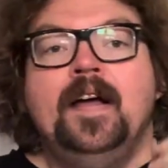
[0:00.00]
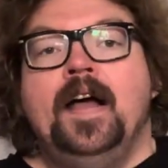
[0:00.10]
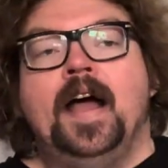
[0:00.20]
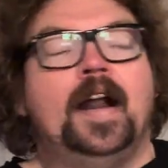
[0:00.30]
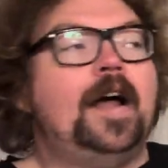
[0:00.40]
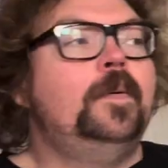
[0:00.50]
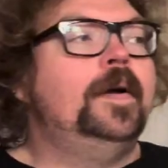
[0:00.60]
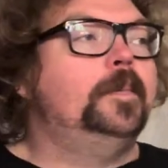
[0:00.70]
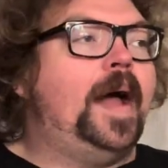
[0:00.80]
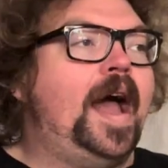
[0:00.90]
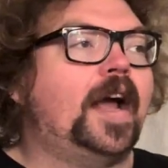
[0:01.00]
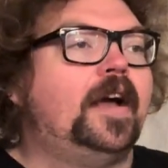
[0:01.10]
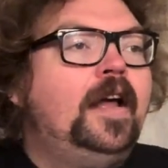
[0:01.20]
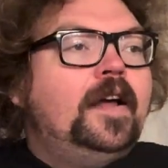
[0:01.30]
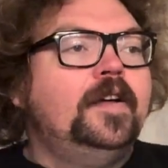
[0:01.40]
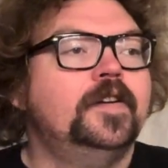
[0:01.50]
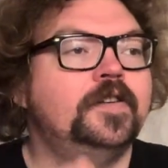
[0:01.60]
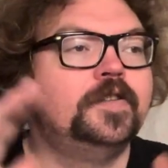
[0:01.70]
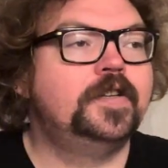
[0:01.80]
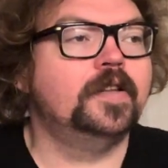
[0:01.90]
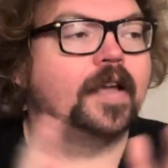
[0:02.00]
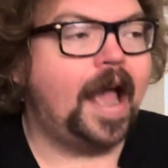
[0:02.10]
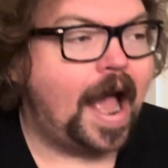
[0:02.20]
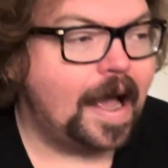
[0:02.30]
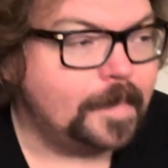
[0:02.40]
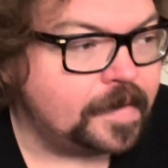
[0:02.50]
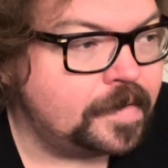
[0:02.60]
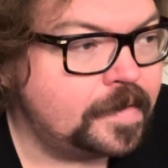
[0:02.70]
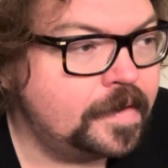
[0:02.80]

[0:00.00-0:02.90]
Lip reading: And I went back to the cabin